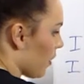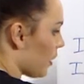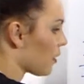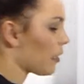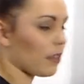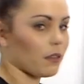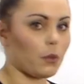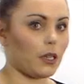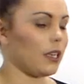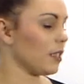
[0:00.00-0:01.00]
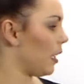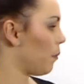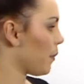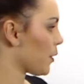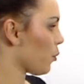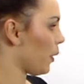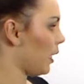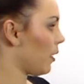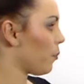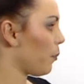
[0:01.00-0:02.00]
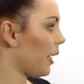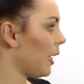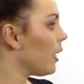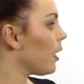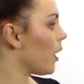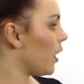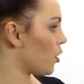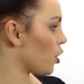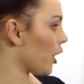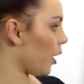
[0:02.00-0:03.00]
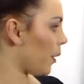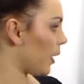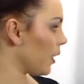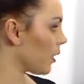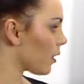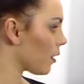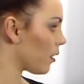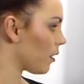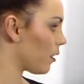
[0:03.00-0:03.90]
This little word in between be and going